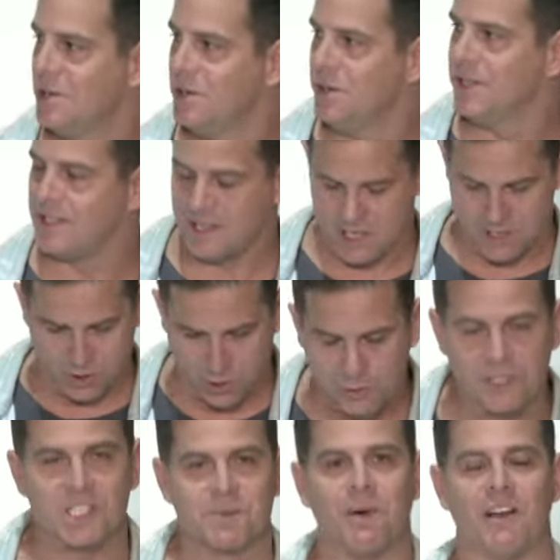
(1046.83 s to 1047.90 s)
who is the
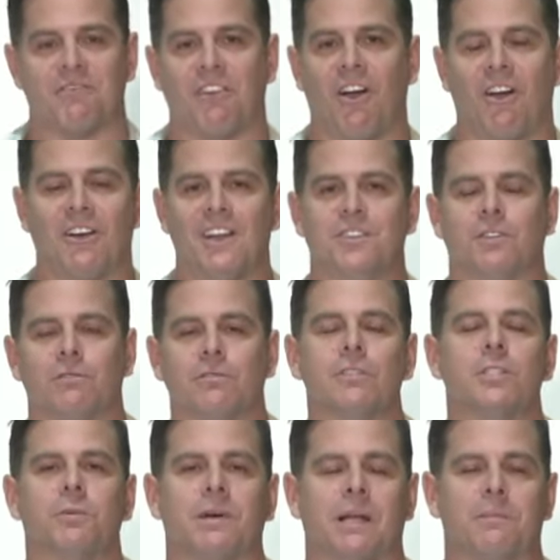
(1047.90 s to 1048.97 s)
oldest by far in the
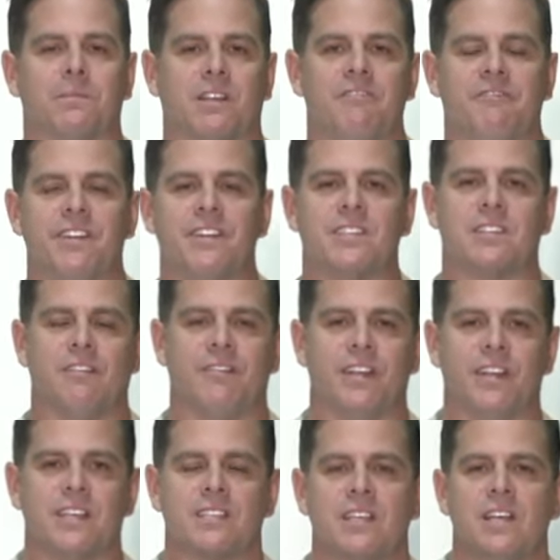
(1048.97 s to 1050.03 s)
room. And I'm convinced of
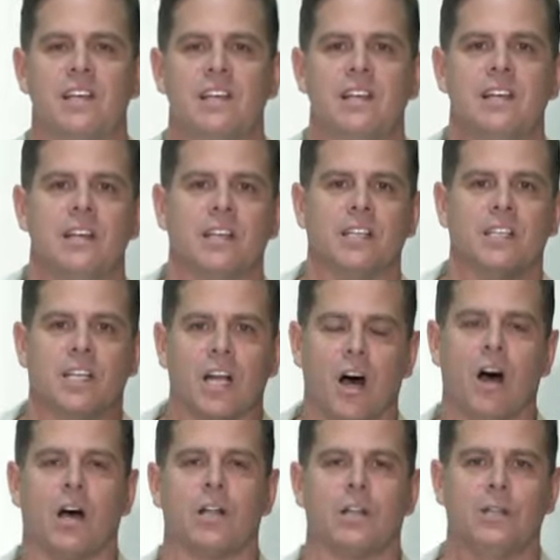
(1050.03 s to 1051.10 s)
this.
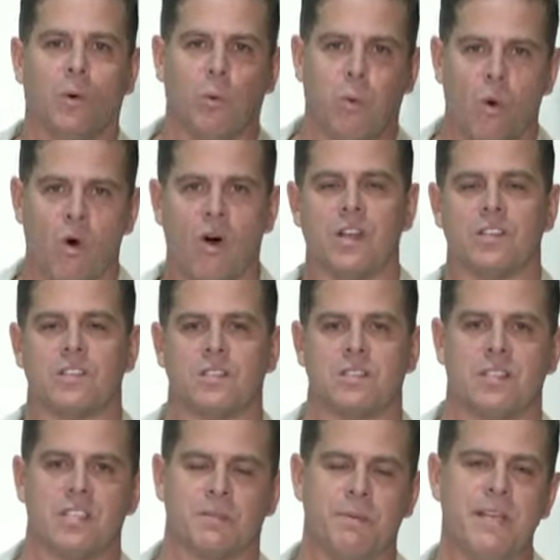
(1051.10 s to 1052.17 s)
God wants
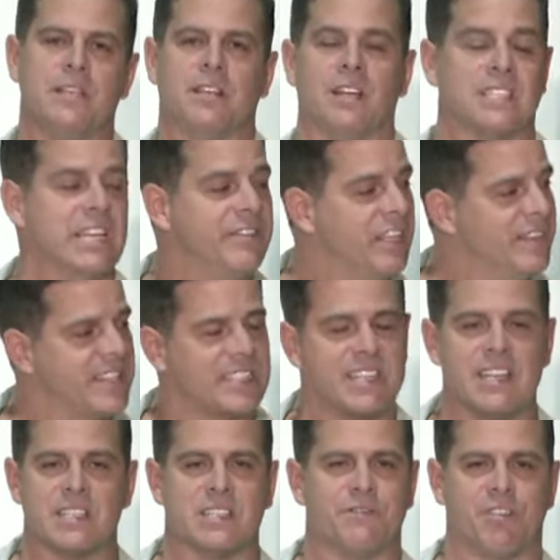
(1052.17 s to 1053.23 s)
to speak to us. Even in the
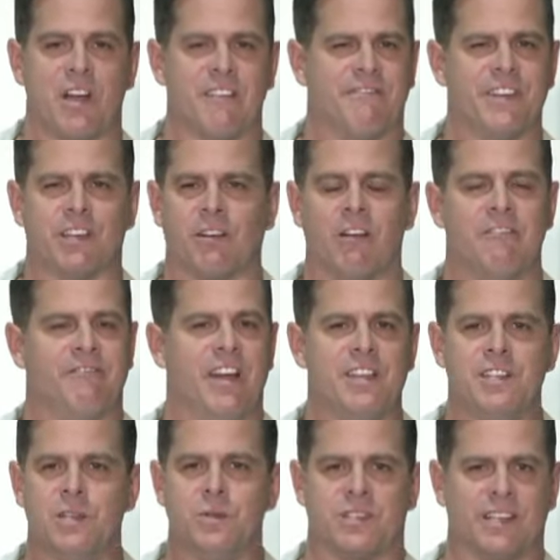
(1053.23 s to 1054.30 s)
season of trying to figure out
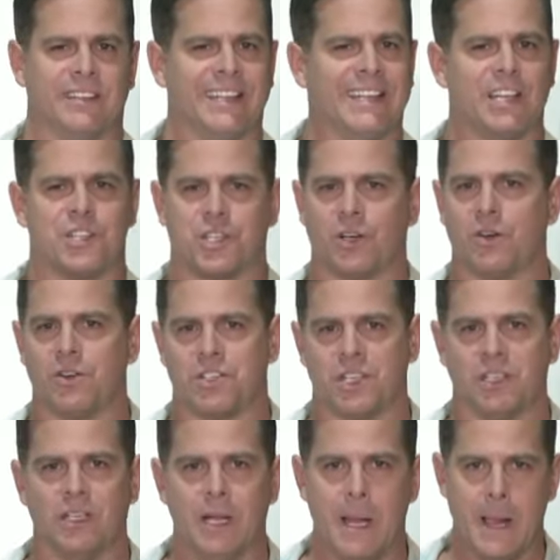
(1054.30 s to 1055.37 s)
venues and lead a church
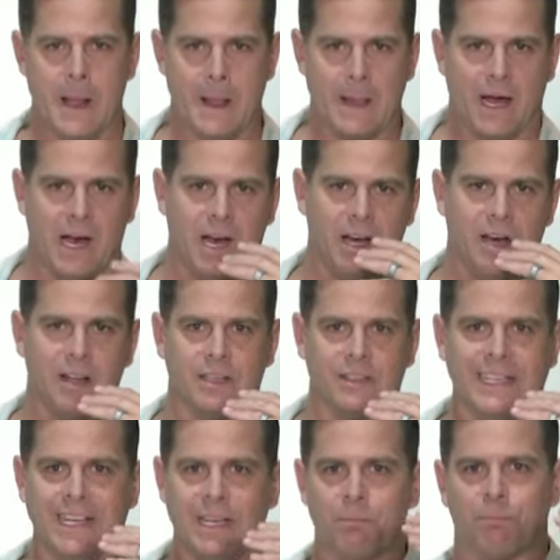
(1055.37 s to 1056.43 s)
and
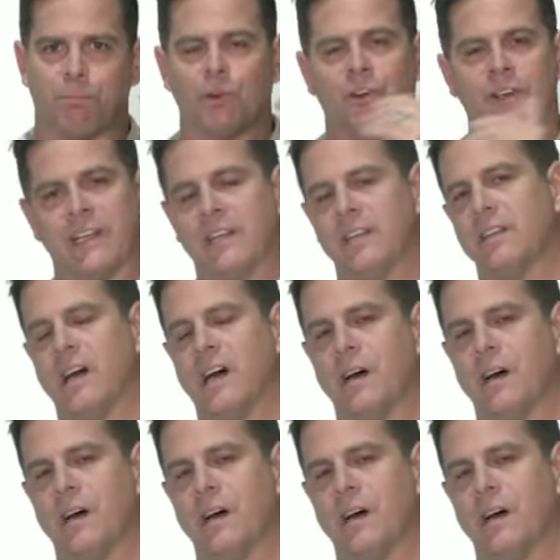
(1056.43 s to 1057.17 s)
leading brilliant